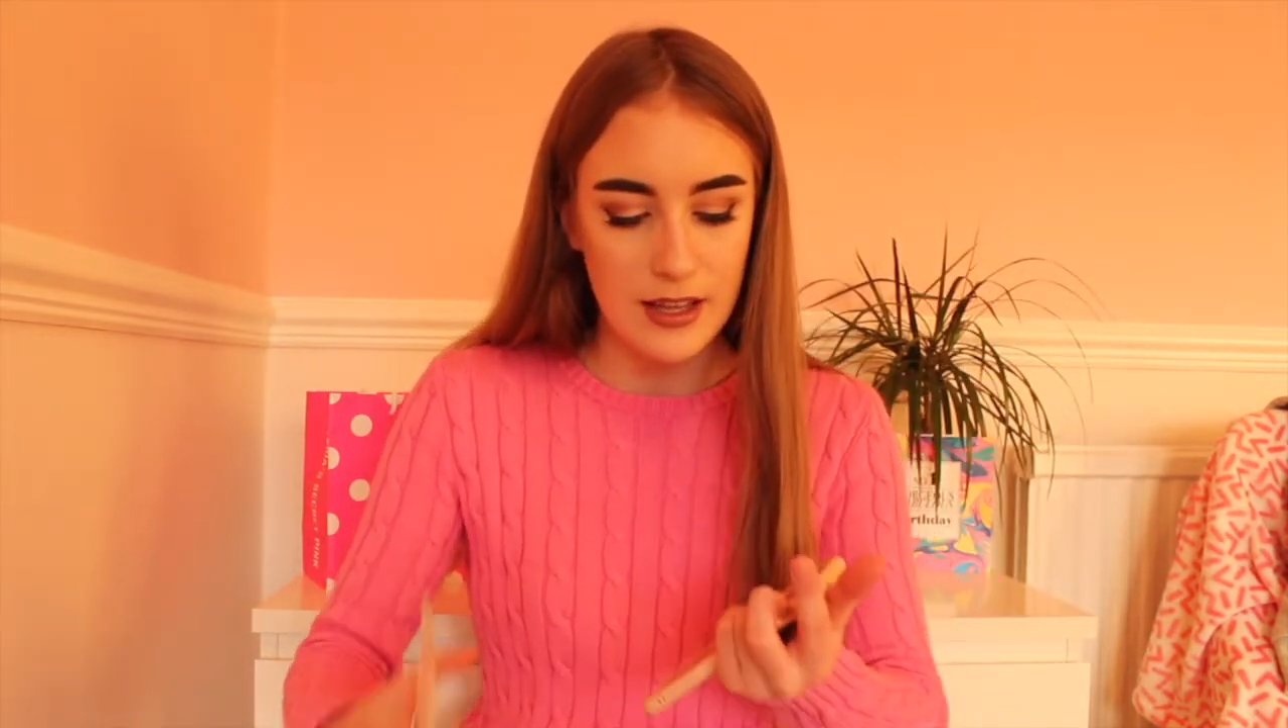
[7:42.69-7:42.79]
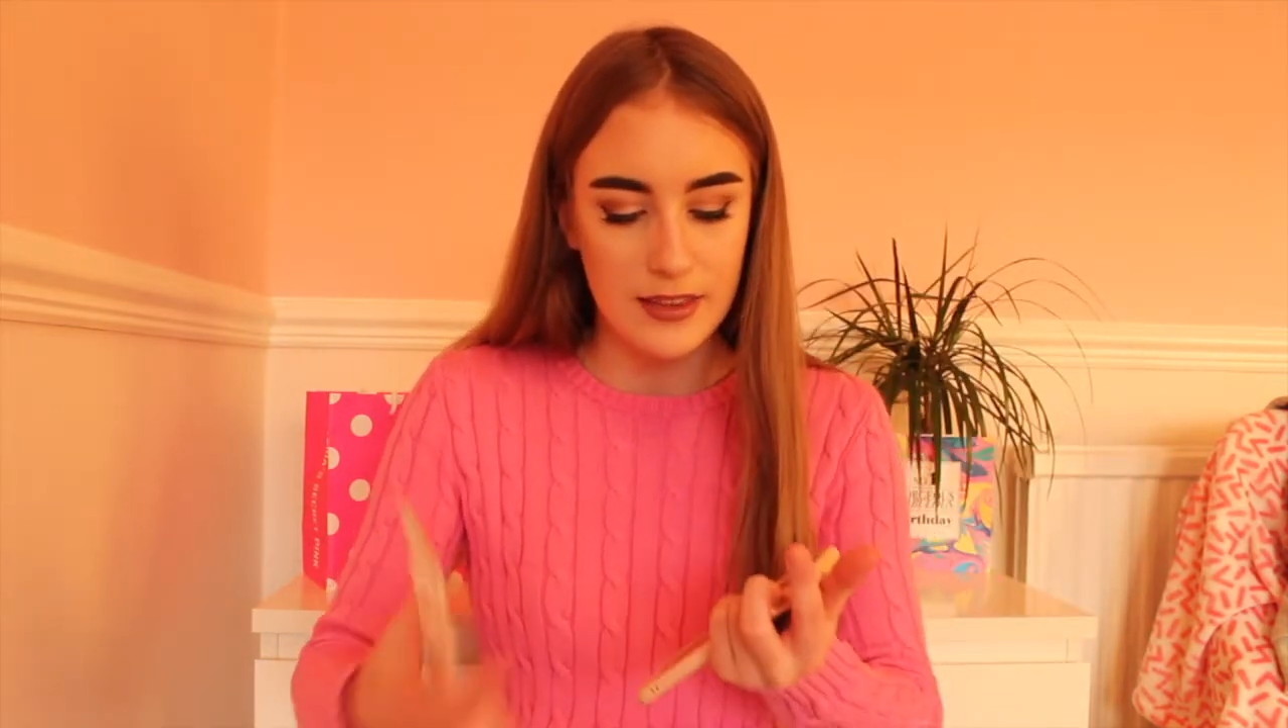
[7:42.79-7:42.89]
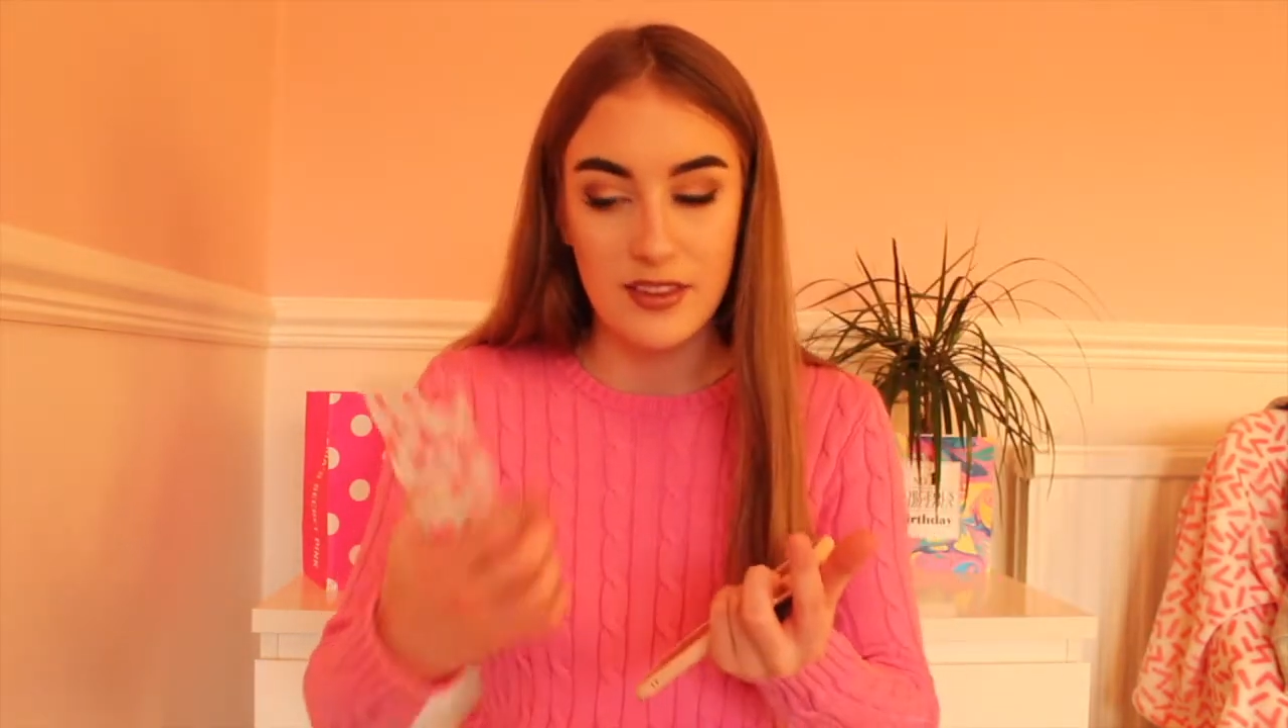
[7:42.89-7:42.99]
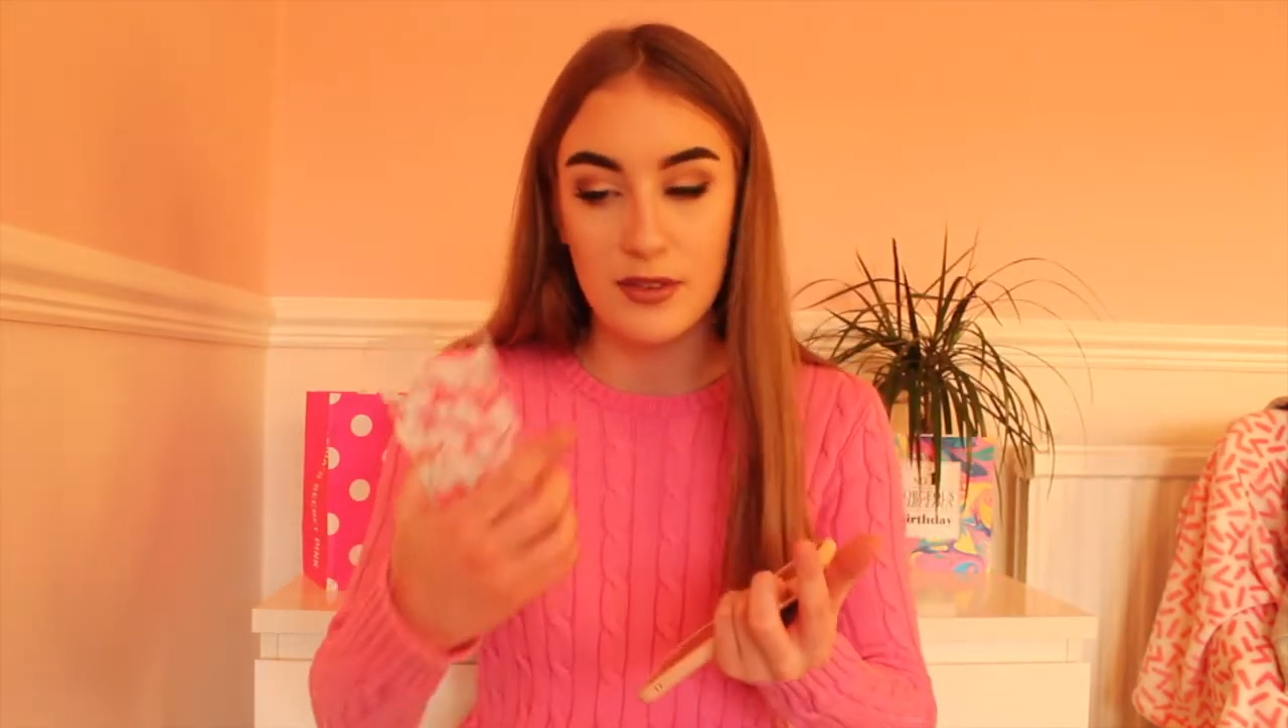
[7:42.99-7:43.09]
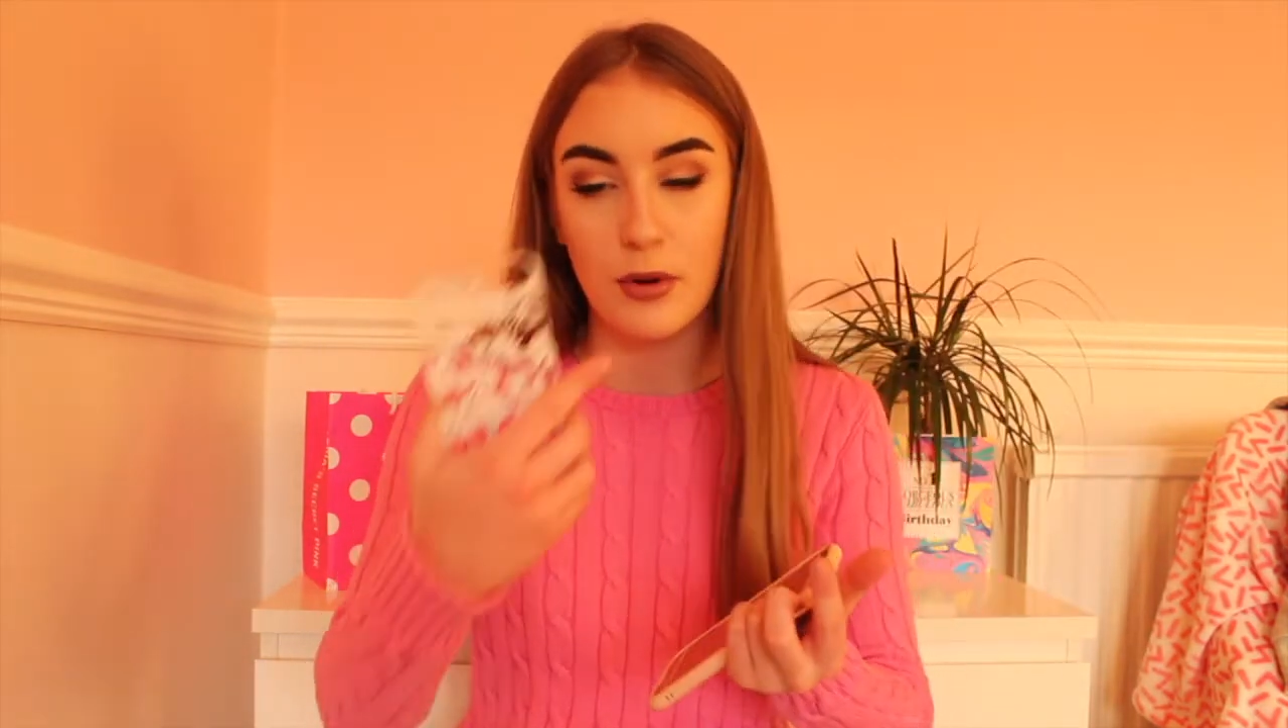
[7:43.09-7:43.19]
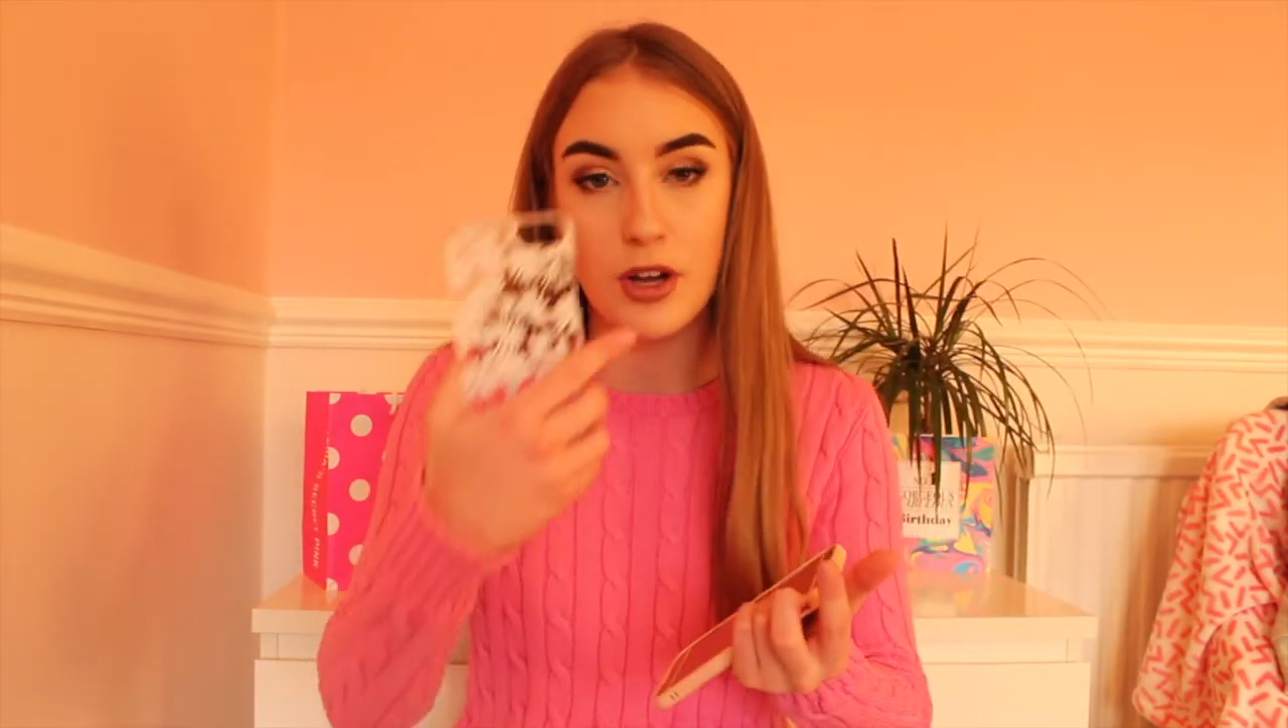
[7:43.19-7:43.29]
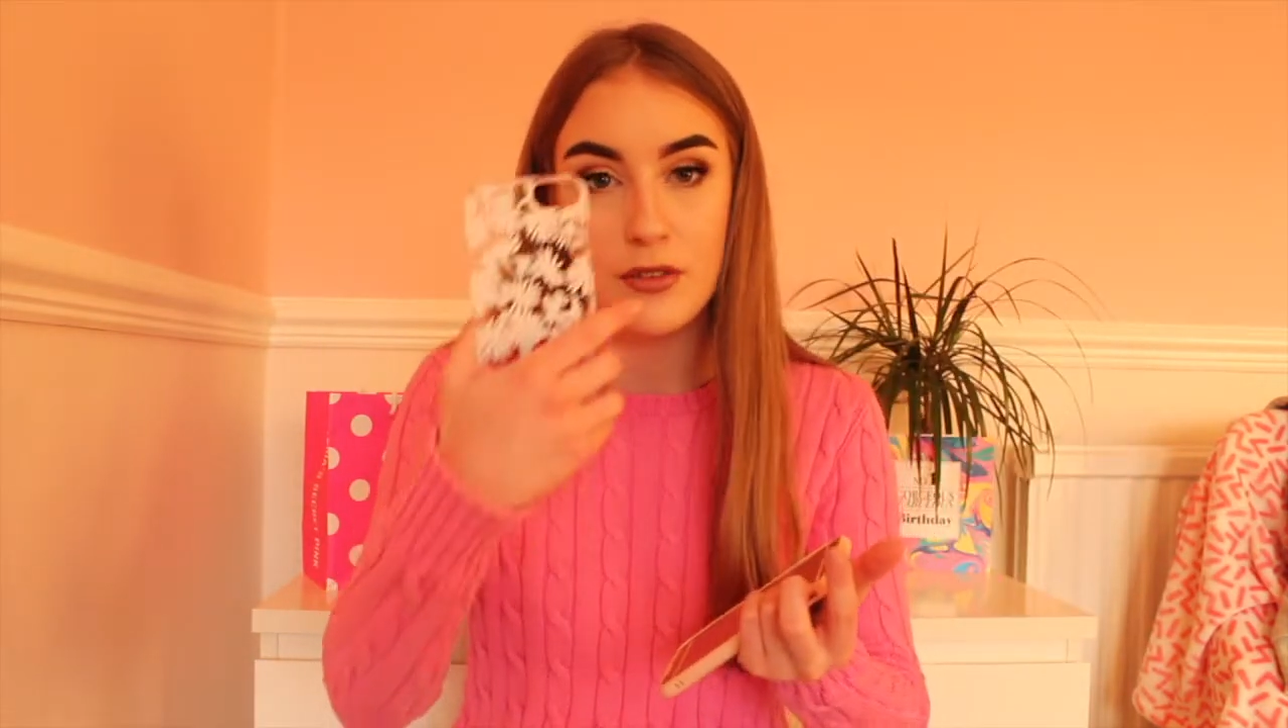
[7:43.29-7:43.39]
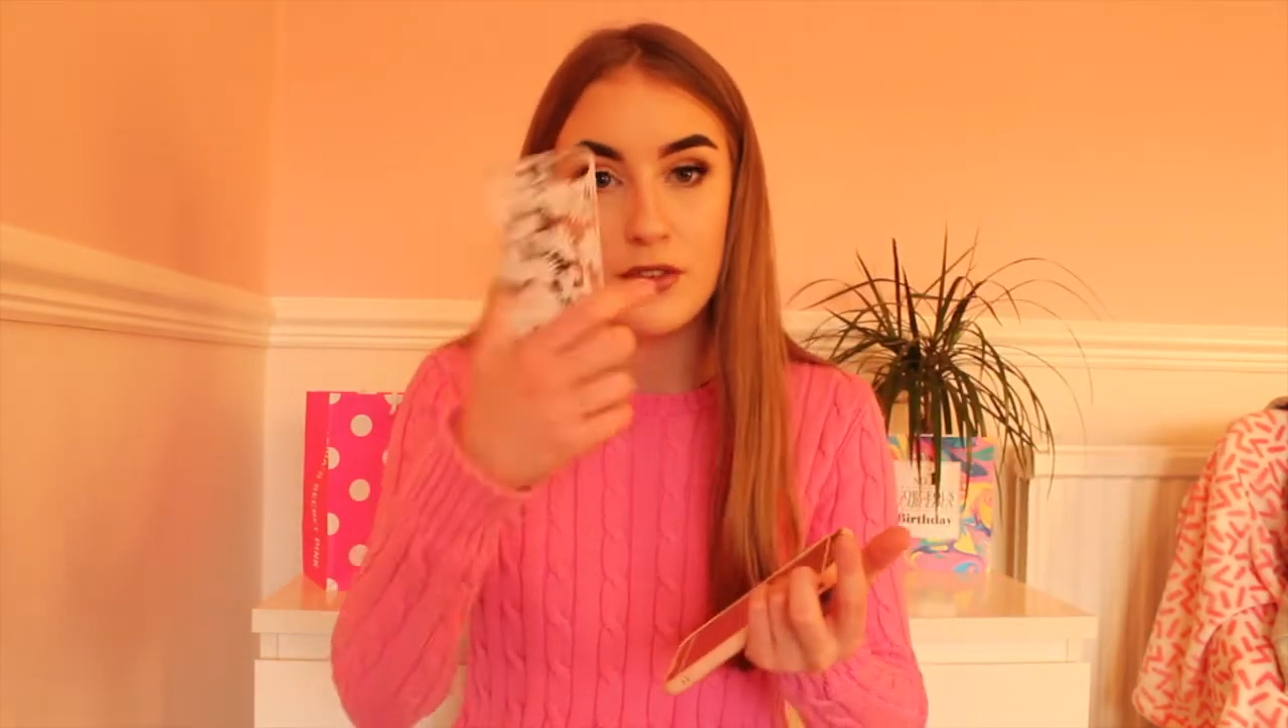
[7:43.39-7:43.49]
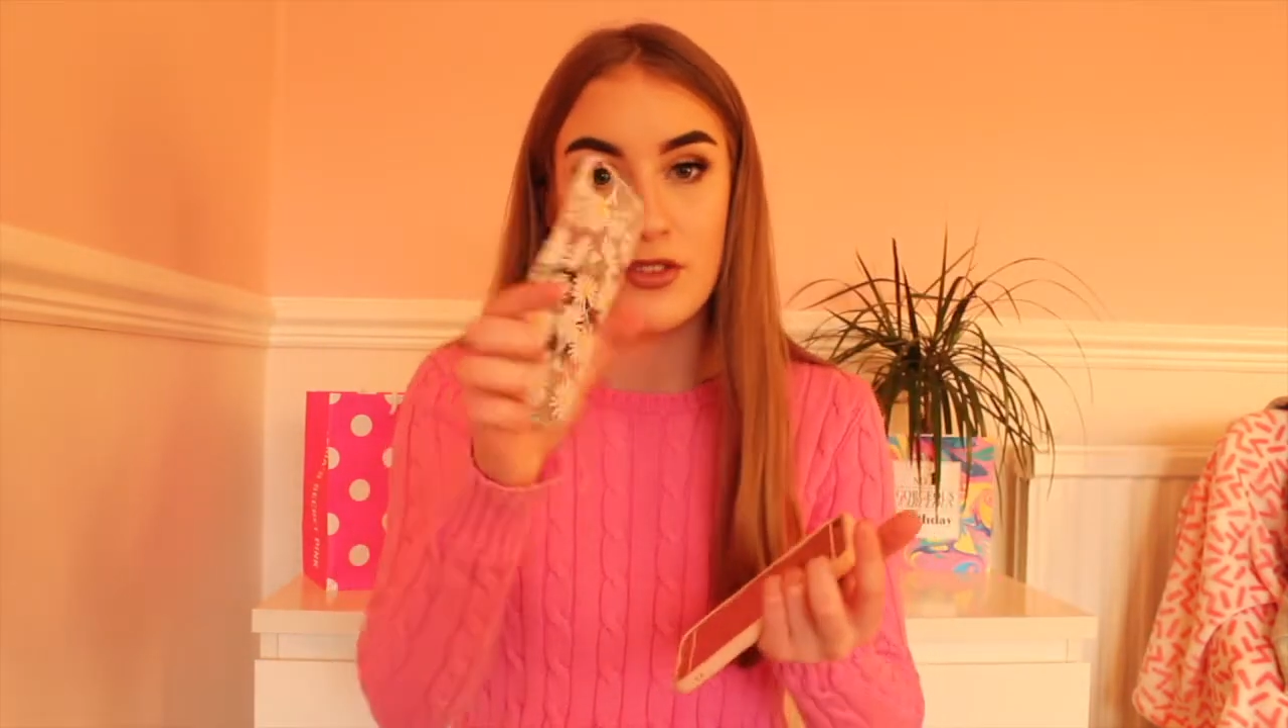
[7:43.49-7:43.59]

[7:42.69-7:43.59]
this one.